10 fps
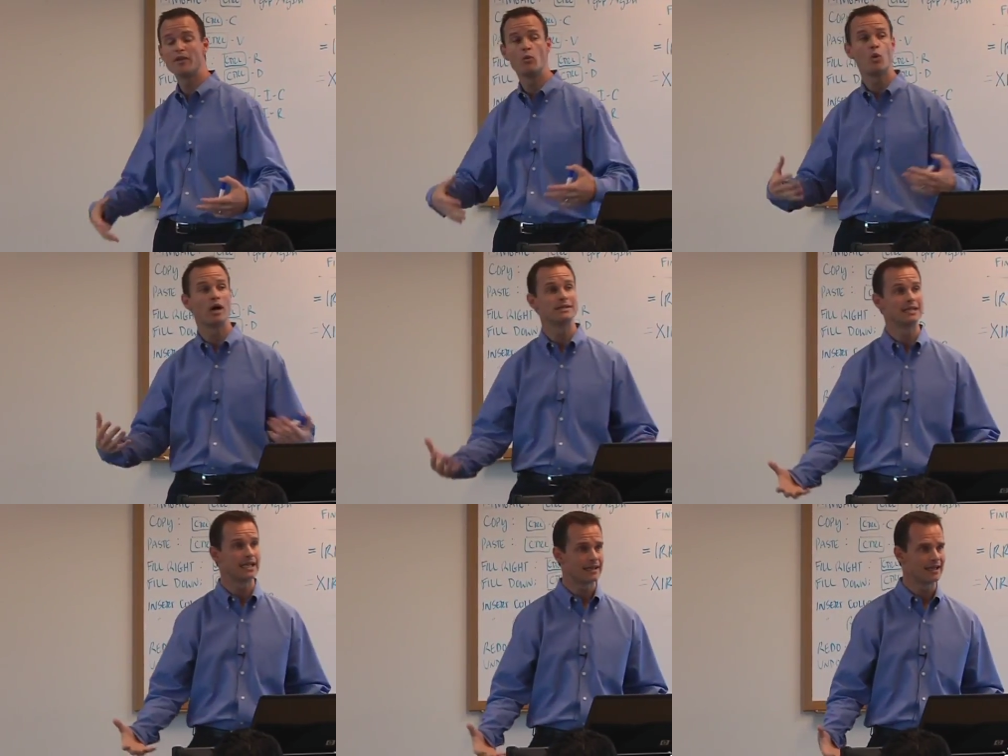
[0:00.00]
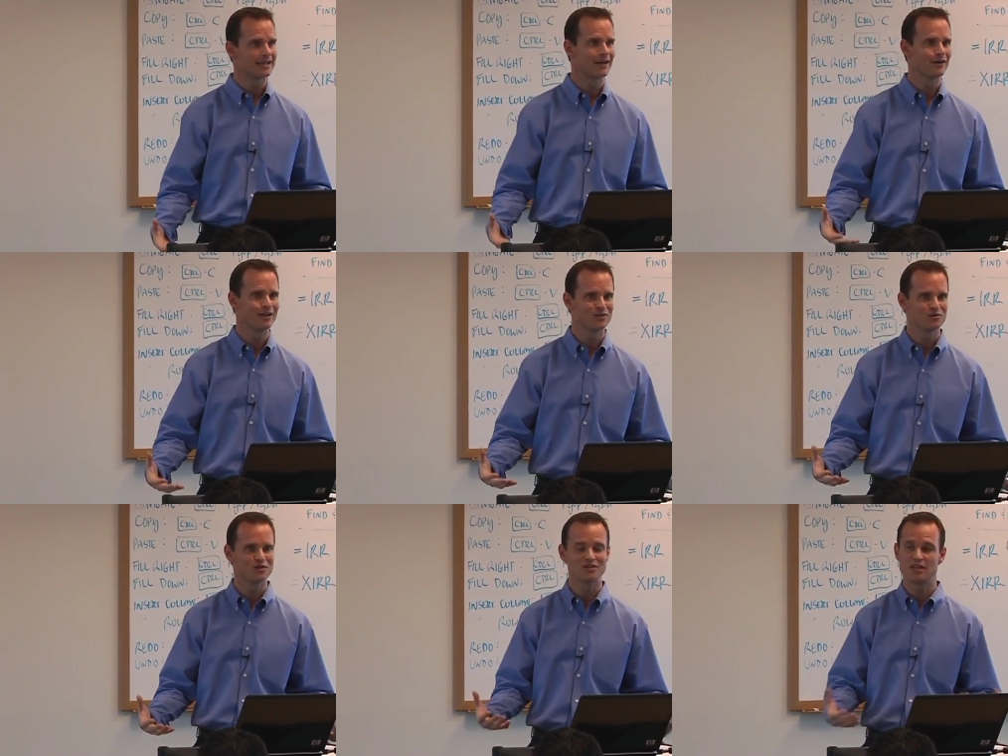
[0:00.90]
They want to get that carried
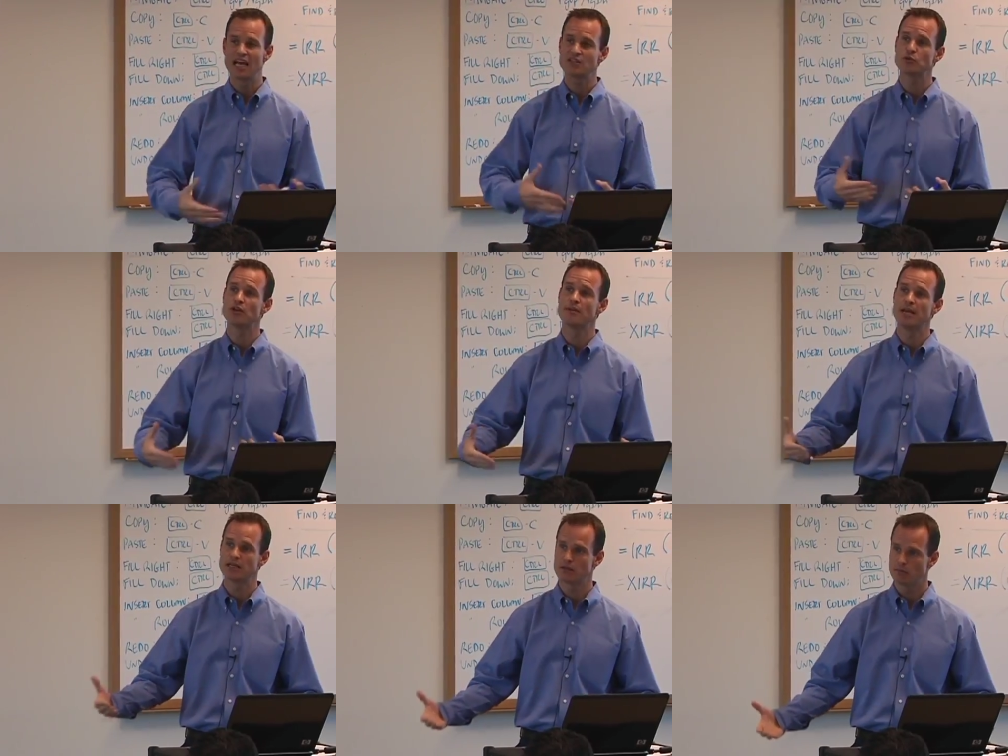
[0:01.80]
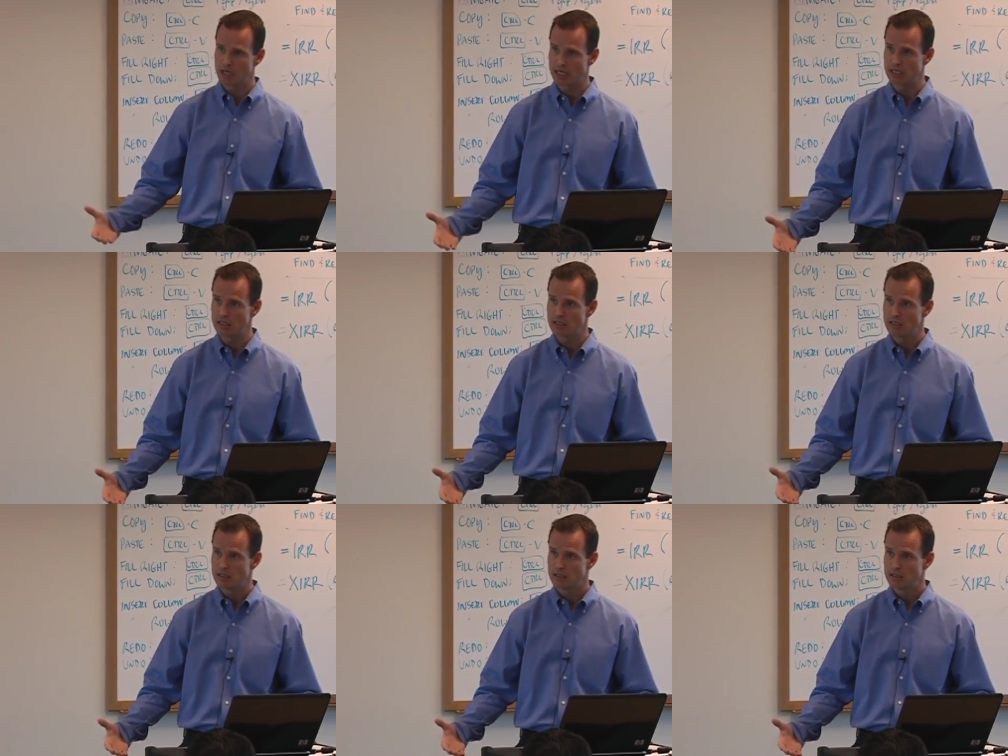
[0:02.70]
interest. That's where they make their money,
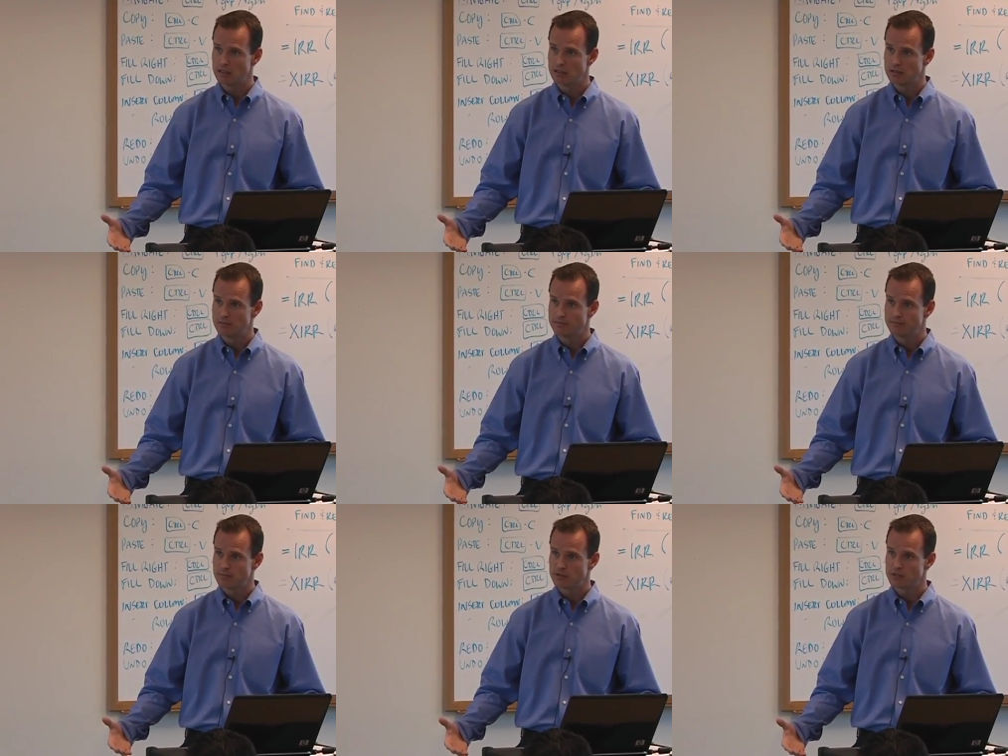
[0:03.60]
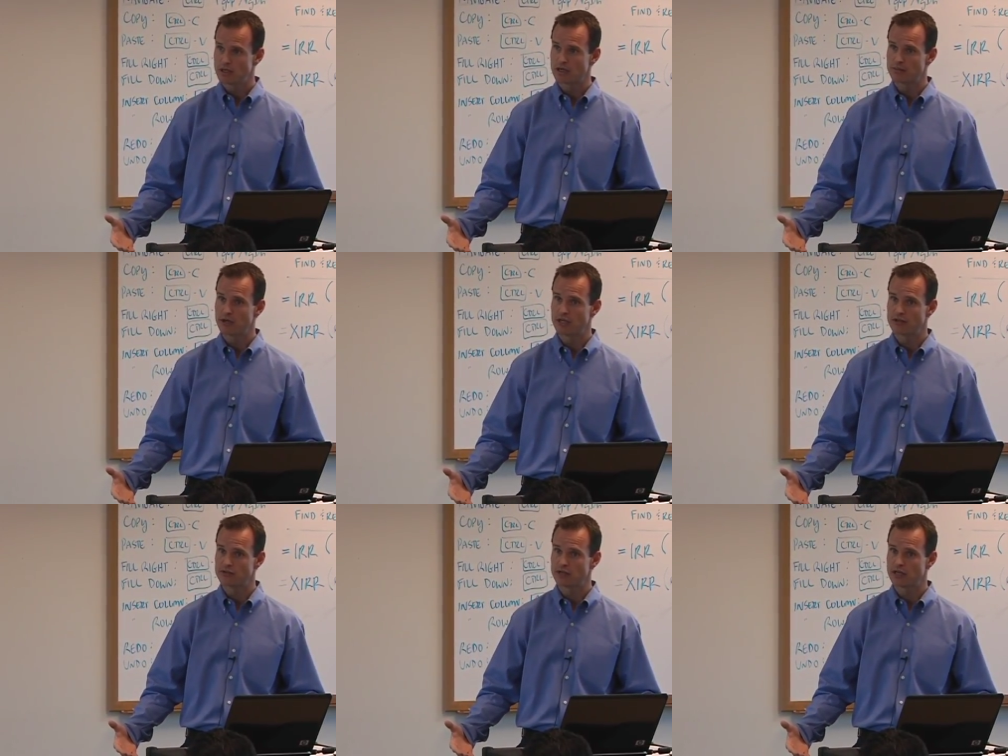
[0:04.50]
as we talked about
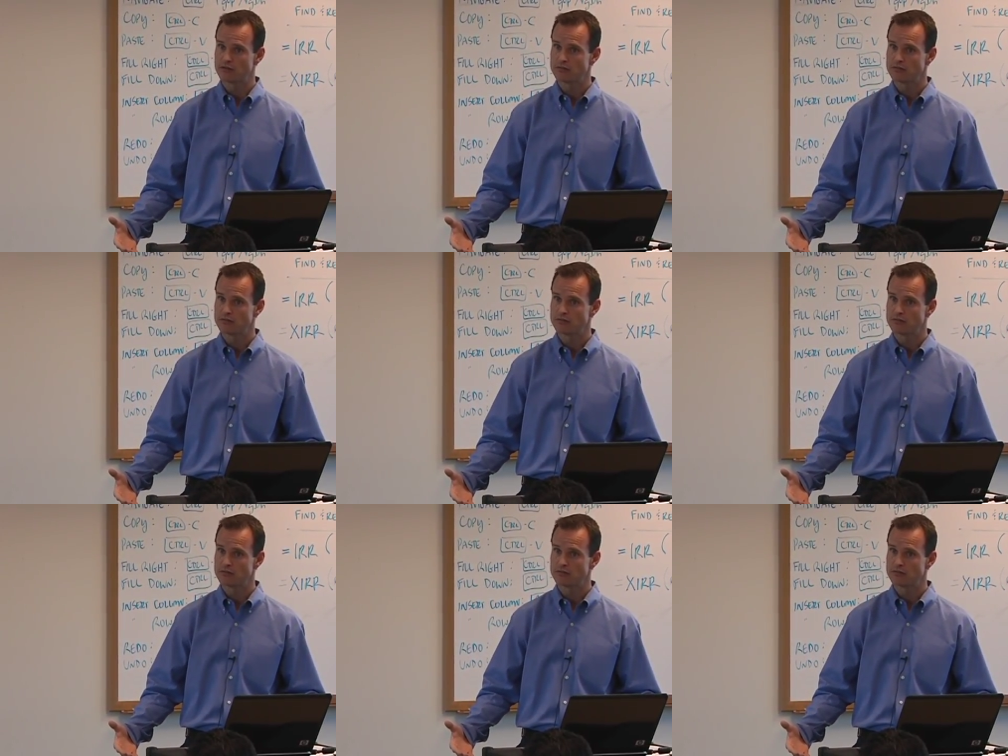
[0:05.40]
yesterday.